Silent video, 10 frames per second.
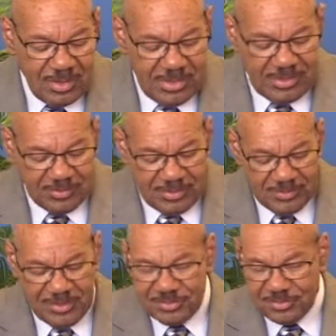
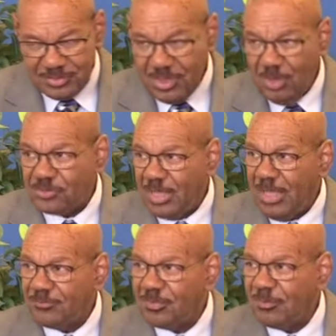And this goes
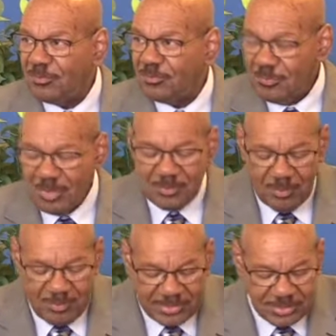on from a
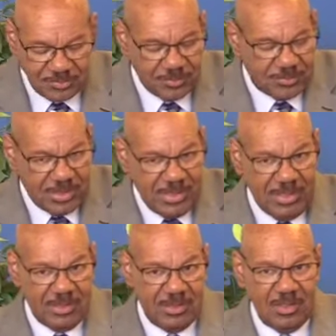message from the
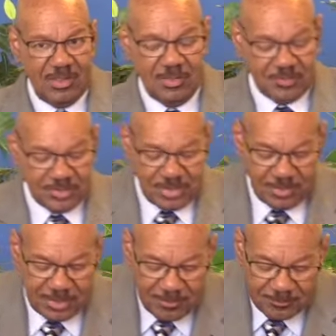king of
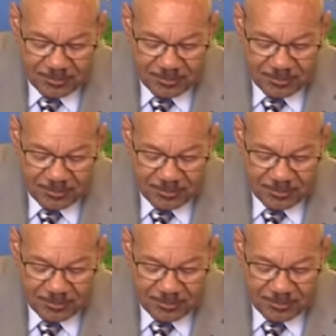Assyria.